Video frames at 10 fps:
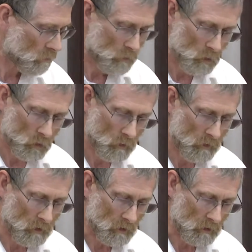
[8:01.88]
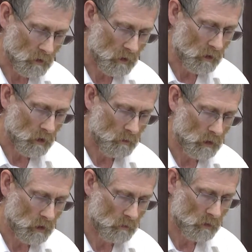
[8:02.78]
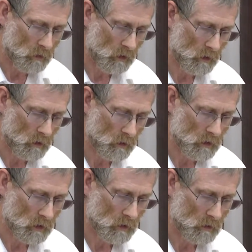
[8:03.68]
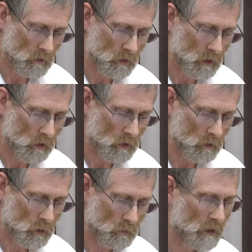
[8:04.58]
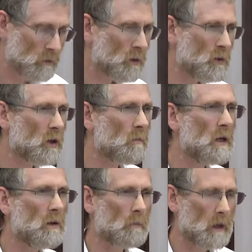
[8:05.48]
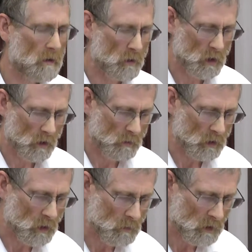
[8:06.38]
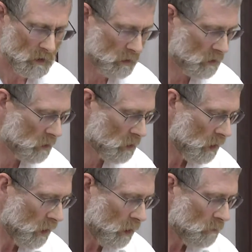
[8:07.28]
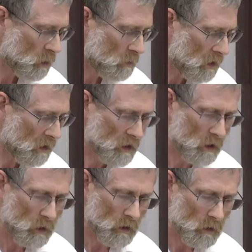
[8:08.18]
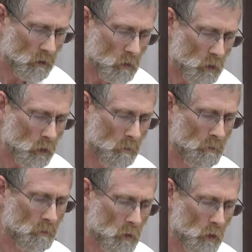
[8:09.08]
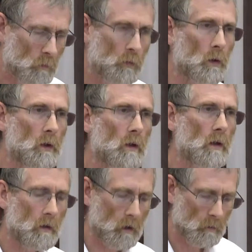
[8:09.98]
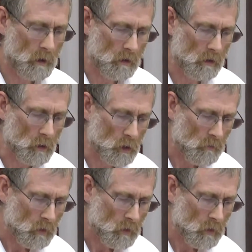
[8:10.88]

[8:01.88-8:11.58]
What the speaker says: two things. Yes, Amar Rabbi Yosa Litkan Chaliot Shiba. I'm not going to explain the passage, it's a bit complicated, but basically we learn two points in this passage.